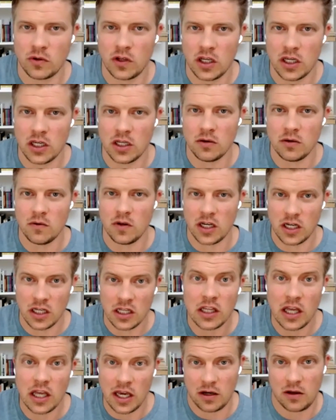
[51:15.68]
in
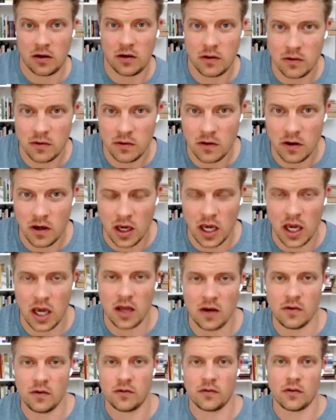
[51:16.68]
Atlanta,
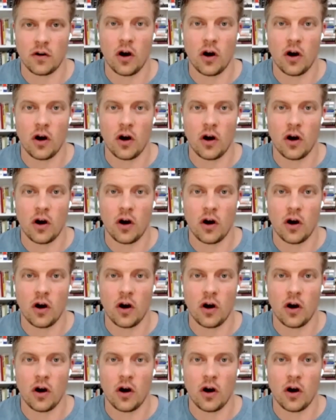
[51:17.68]
and